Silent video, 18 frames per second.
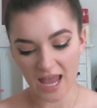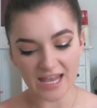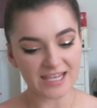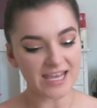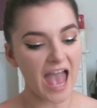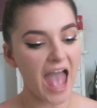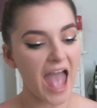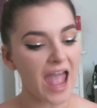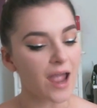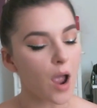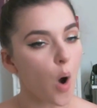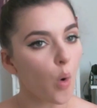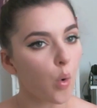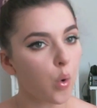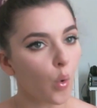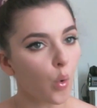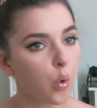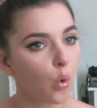Yay!
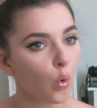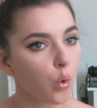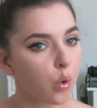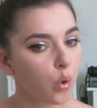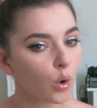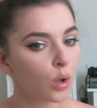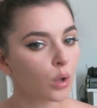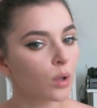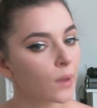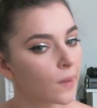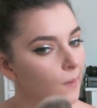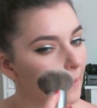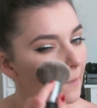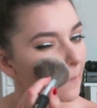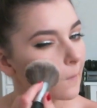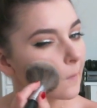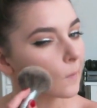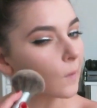
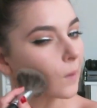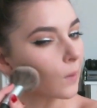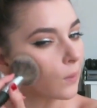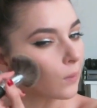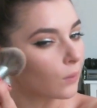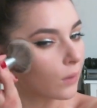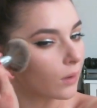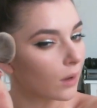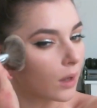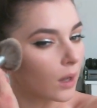So